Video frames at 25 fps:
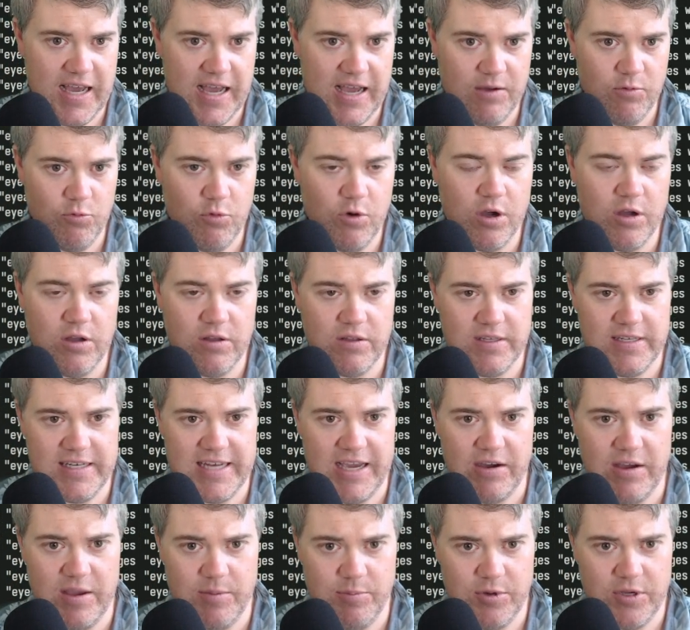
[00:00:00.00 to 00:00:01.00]
well, now
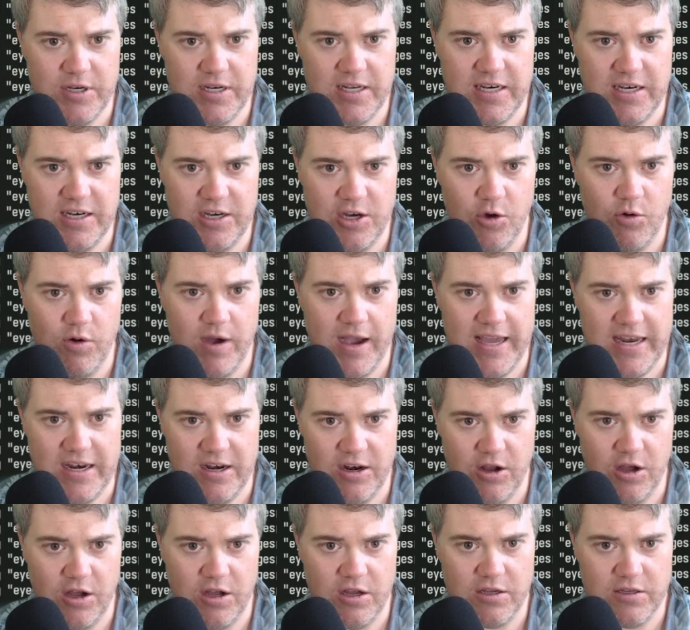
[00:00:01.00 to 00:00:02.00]
I put in no height at
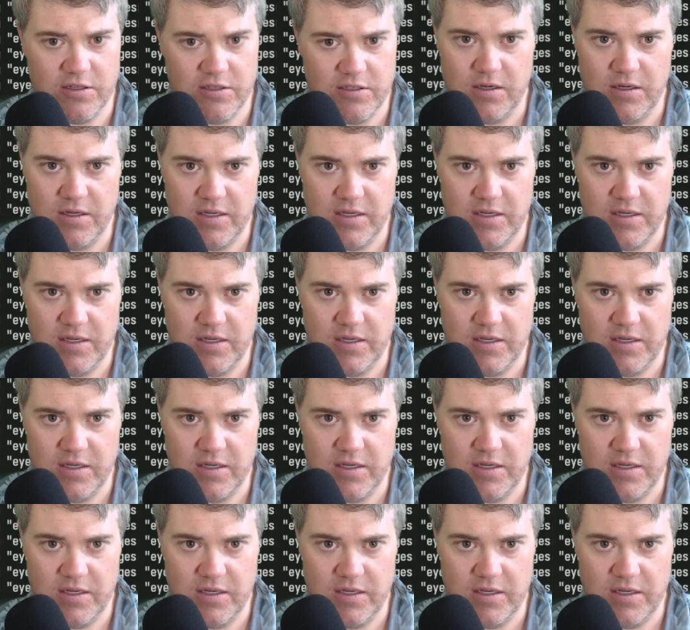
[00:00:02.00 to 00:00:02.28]
all.